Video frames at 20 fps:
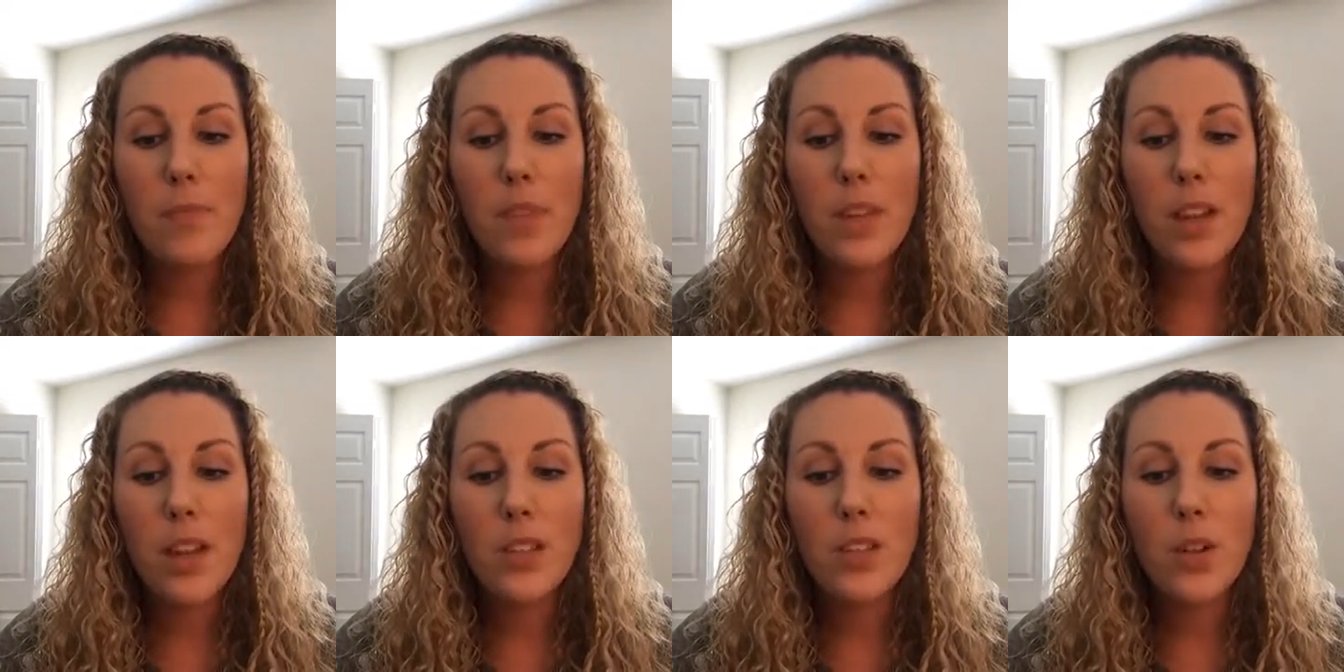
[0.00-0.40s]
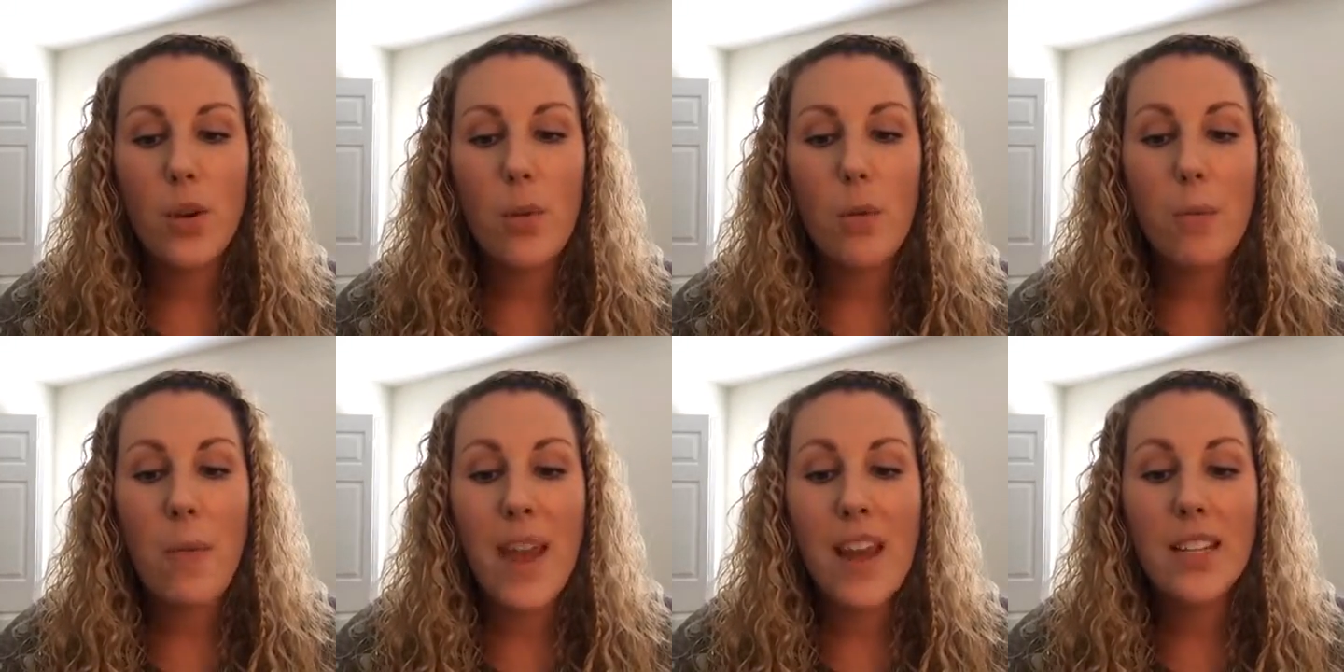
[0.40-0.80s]
So
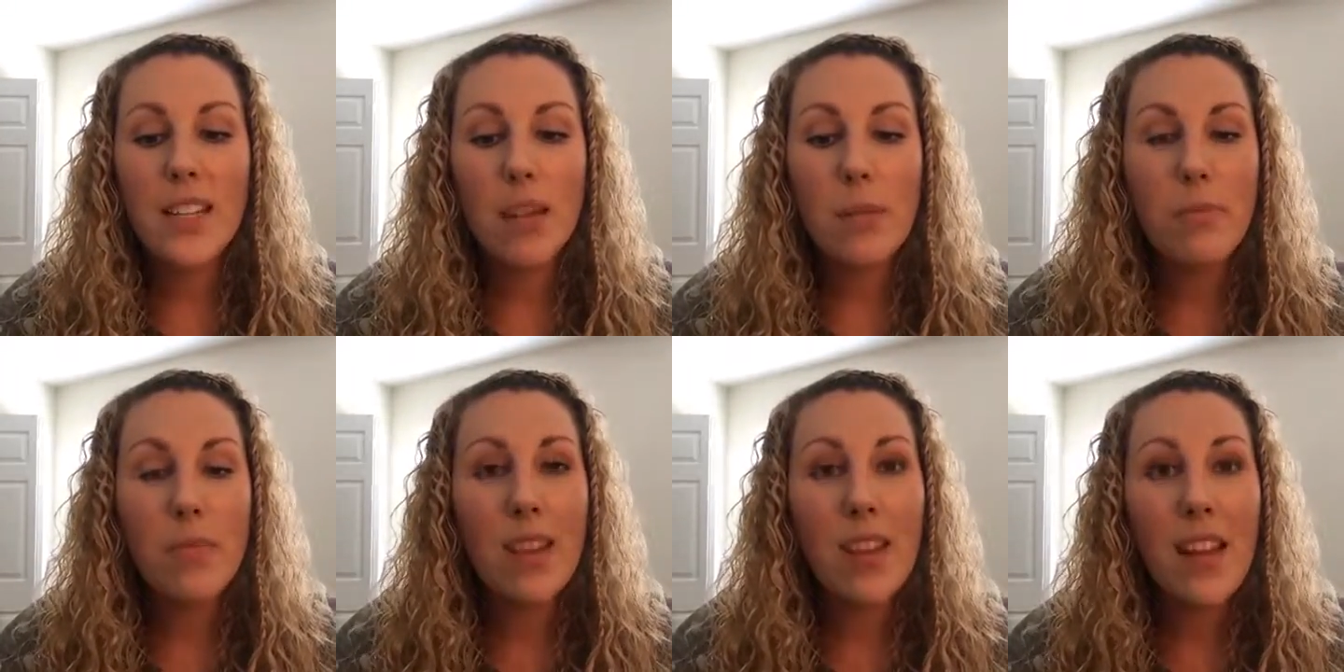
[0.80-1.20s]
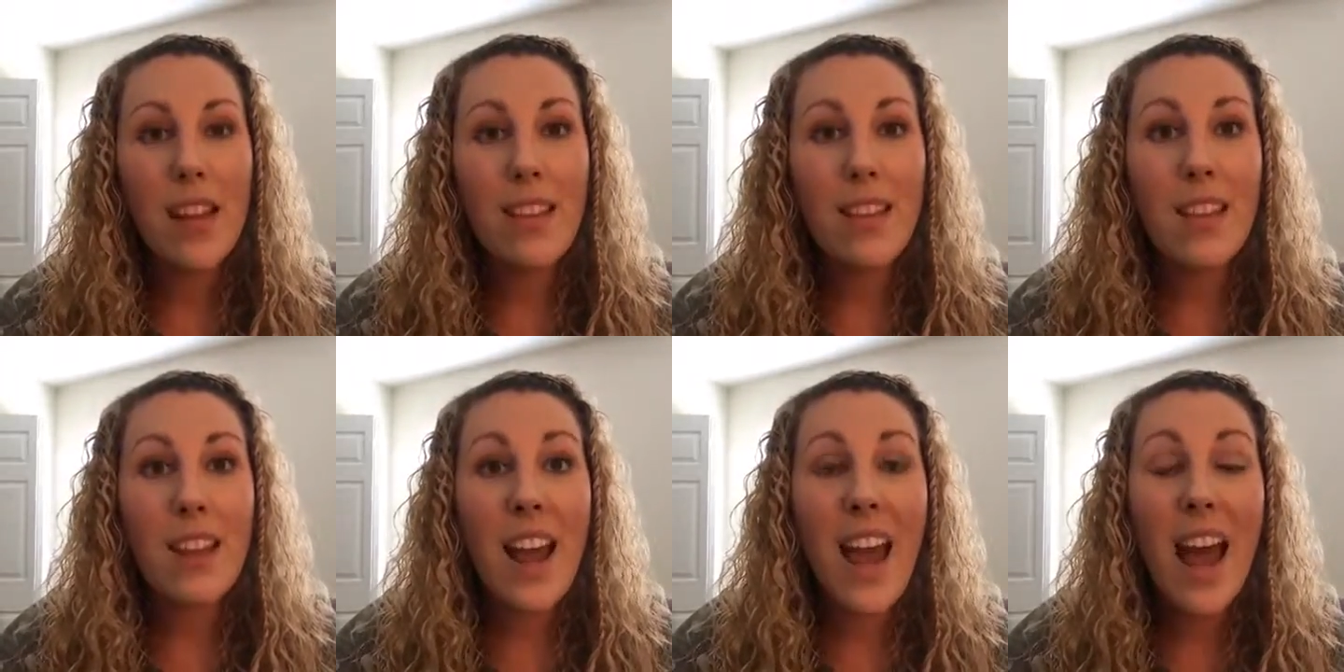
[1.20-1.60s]
make something
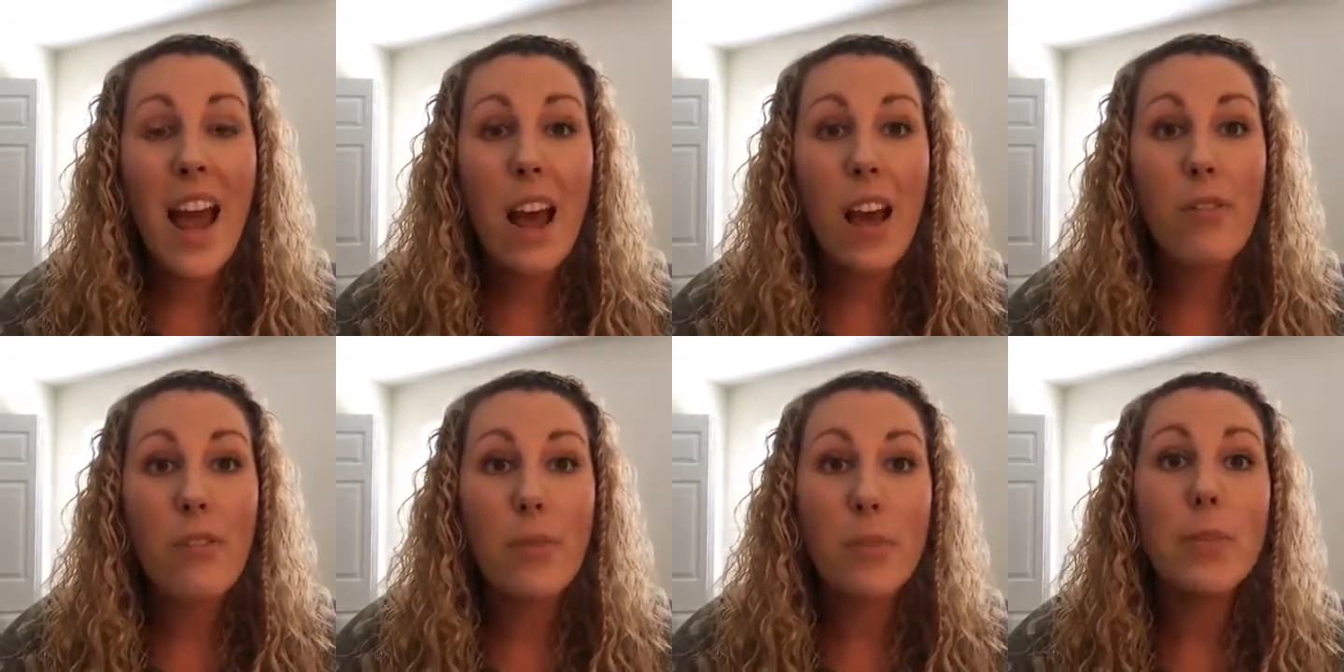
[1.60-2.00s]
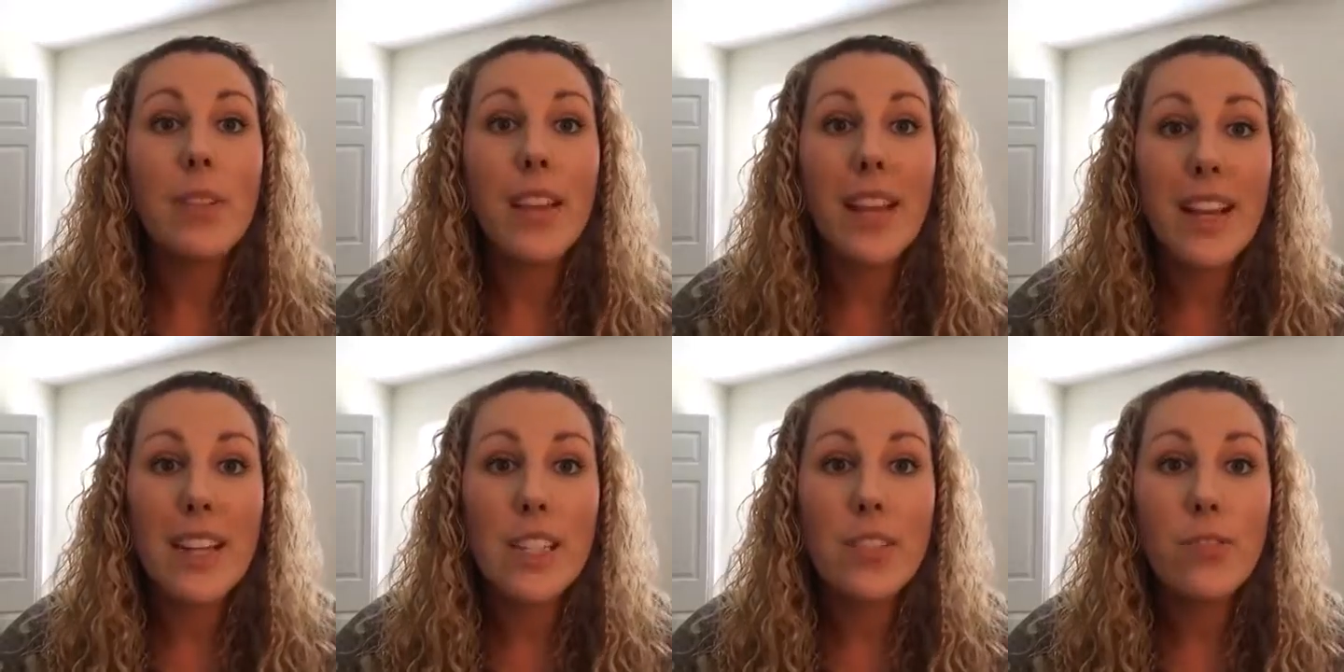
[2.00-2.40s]
and then have a
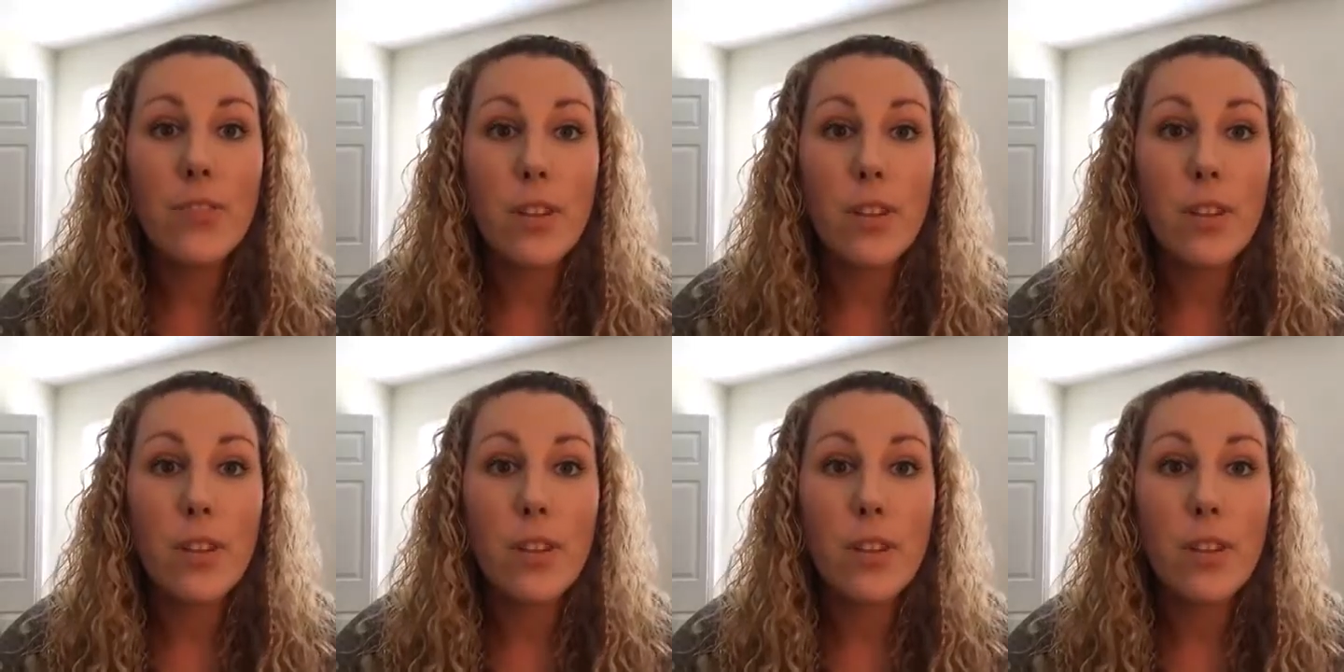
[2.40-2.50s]
place